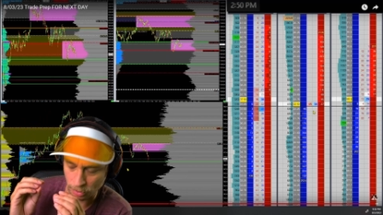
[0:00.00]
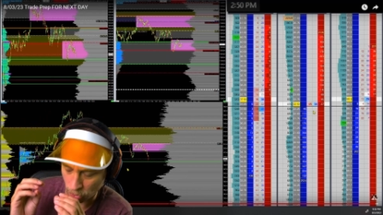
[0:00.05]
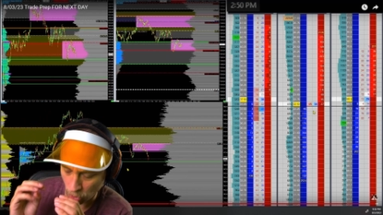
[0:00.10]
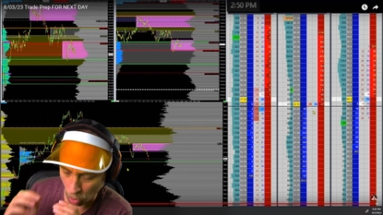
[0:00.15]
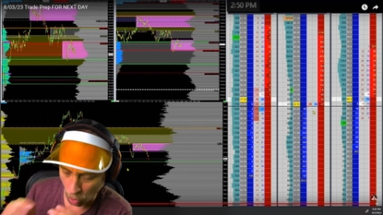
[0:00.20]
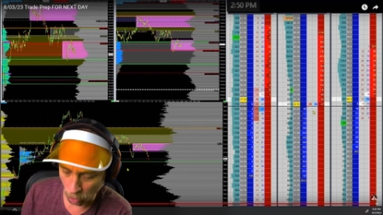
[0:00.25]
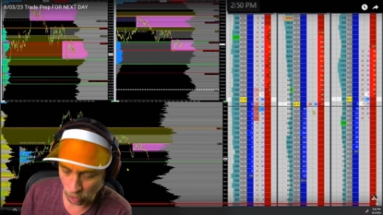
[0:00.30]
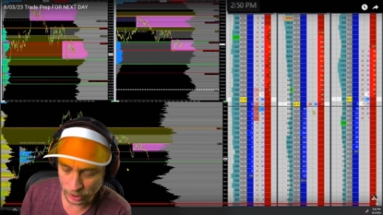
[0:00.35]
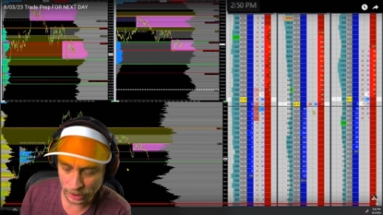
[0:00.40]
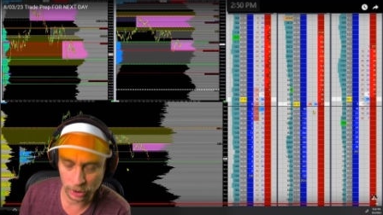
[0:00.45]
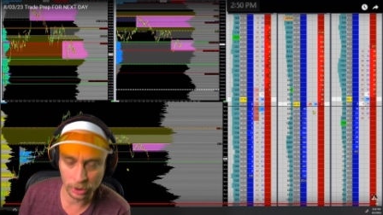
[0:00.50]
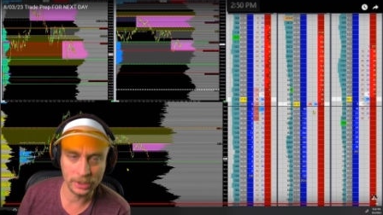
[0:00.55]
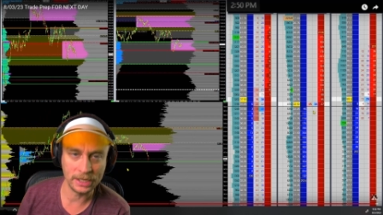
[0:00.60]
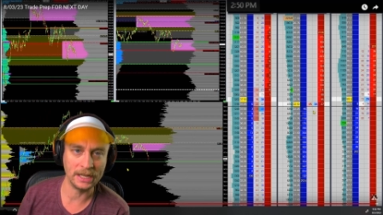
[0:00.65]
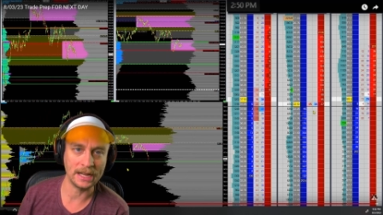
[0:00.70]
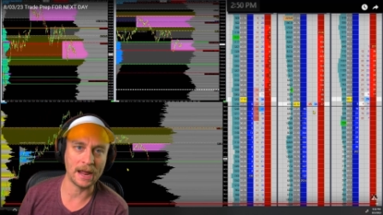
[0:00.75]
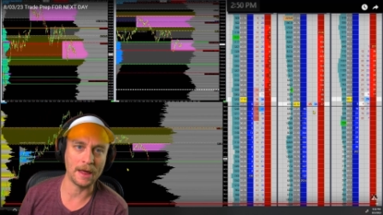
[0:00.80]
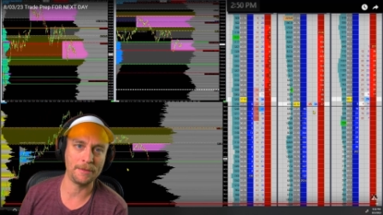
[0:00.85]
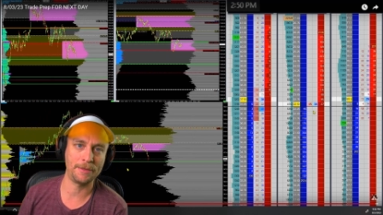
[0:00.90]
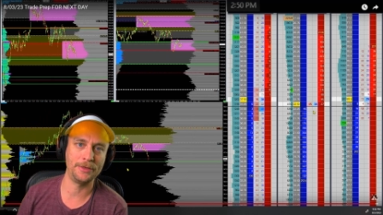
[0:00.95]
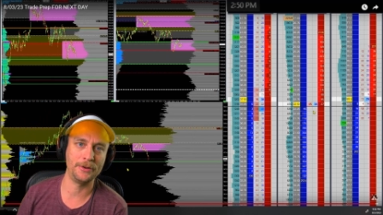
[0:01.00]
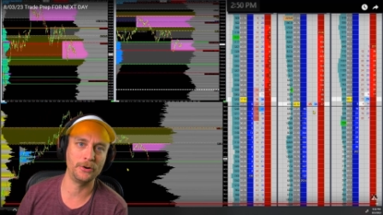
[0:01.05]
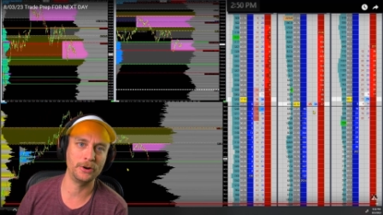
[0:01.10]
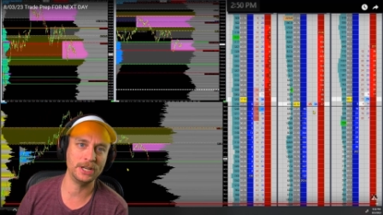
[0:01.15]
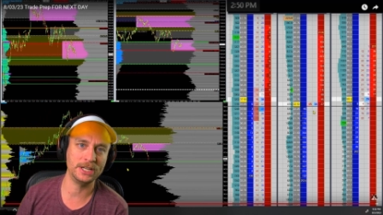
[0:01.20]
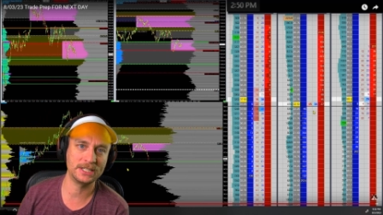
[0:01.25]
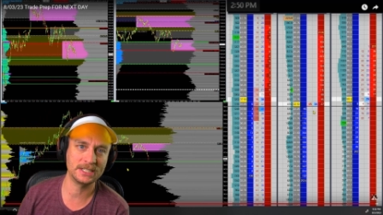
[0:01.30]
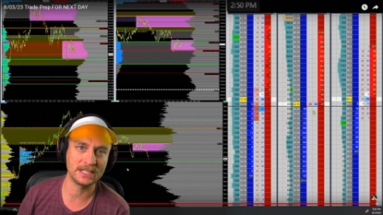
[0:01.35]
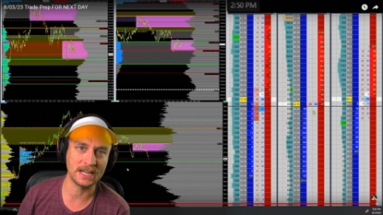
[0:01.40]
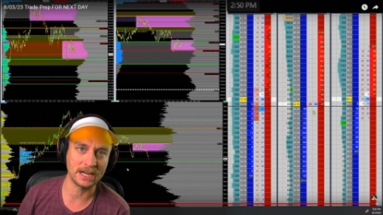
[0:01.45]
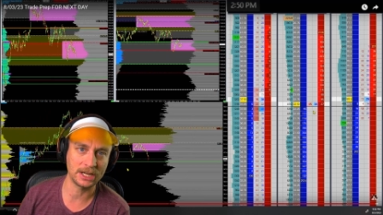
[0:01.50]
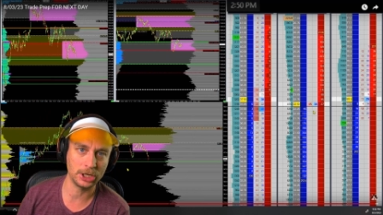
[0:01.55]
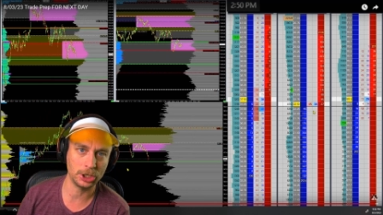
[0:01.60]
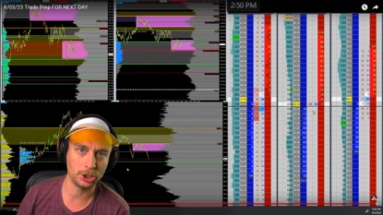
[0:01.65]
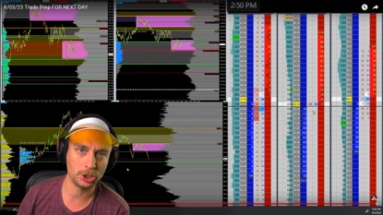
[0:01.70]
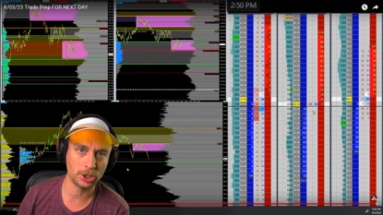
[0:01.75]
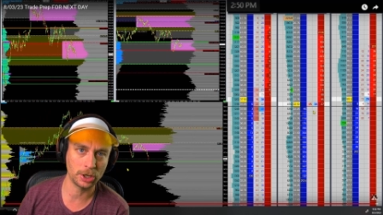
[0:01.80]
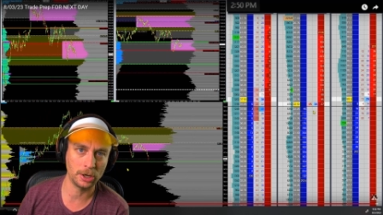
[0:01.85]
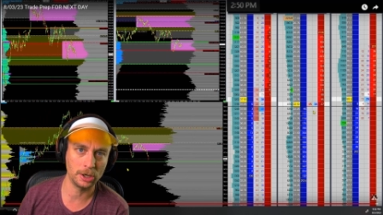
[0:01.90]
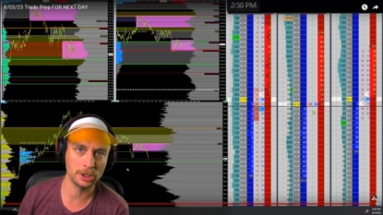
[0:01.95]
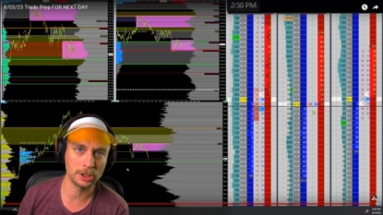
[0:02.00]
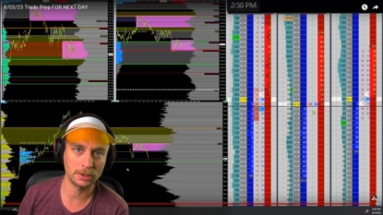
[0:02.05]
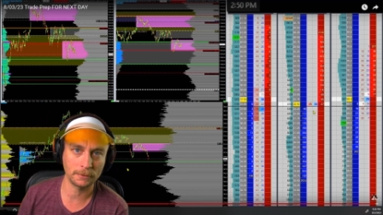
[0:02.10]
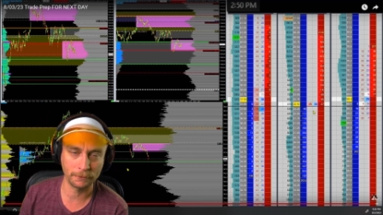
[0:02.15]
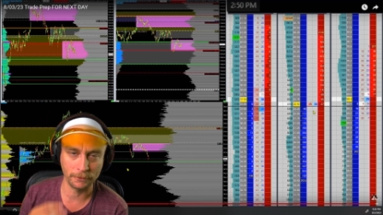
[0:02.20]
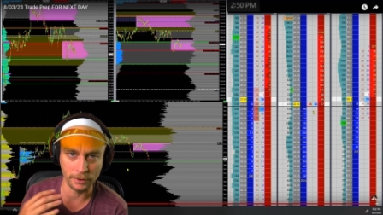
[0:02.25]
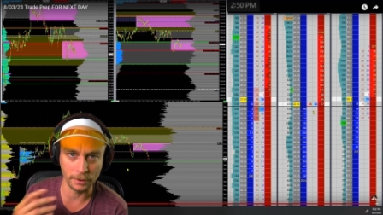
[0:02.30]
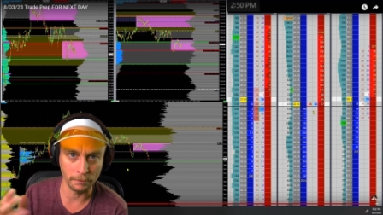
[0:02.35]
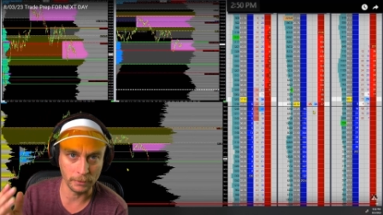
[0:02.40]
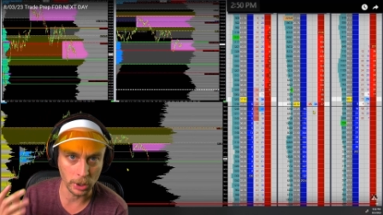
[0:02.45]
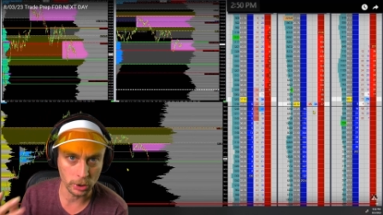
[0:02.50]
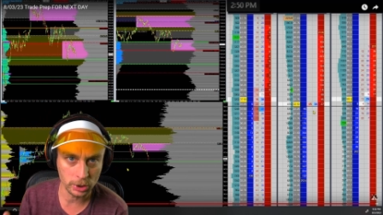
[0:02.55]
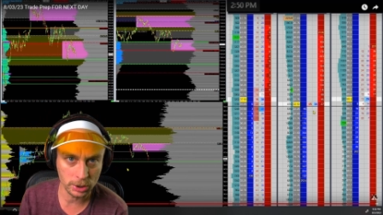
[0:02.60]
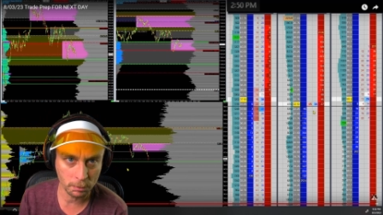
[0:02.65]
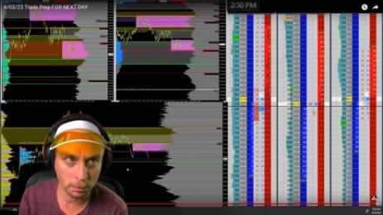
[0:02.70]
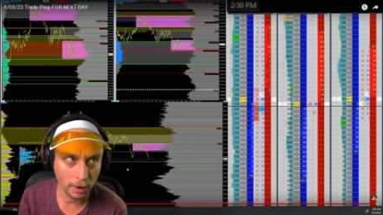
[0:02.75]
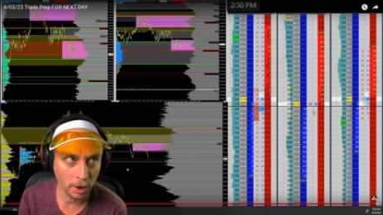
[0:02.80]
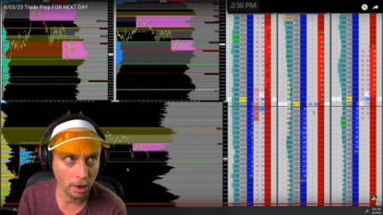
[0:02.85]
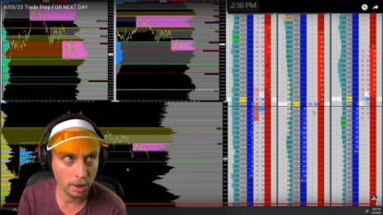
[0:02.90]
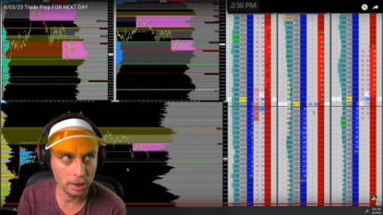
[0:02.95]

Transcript: only looking at 30 second charts for the most part.